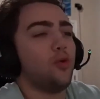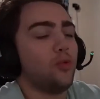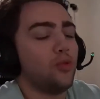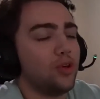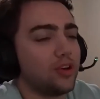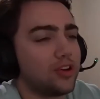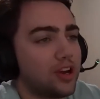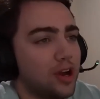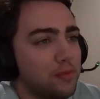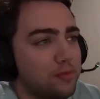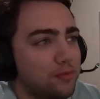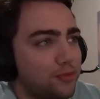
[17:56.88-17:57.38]

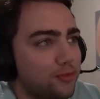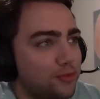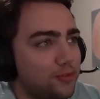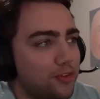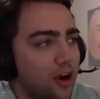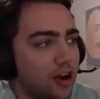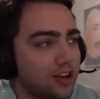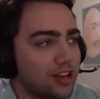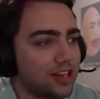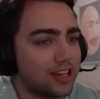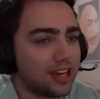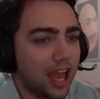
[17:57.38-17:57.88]
look up
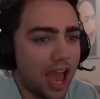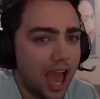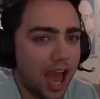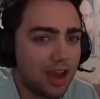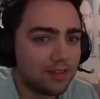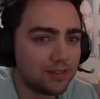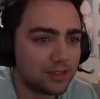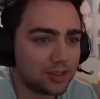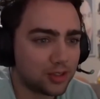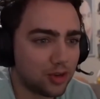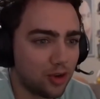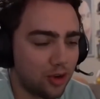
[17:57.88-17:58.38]
fucking
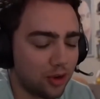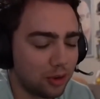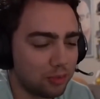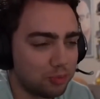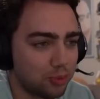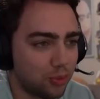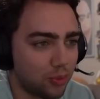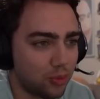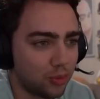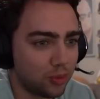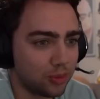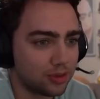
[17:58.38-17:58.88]
avatar
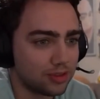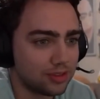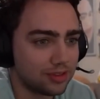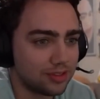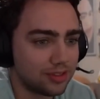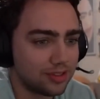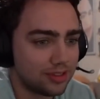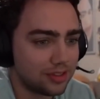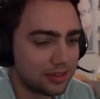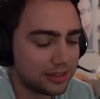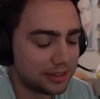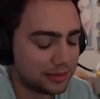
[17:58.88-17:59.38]
porn.
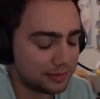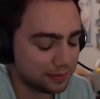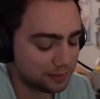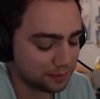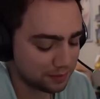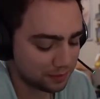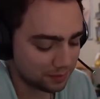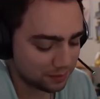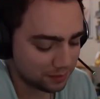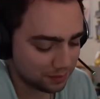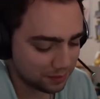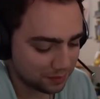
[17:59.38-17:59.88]
I
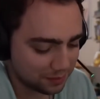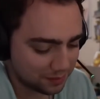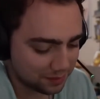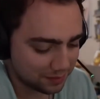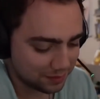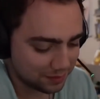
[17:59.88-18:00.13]
literally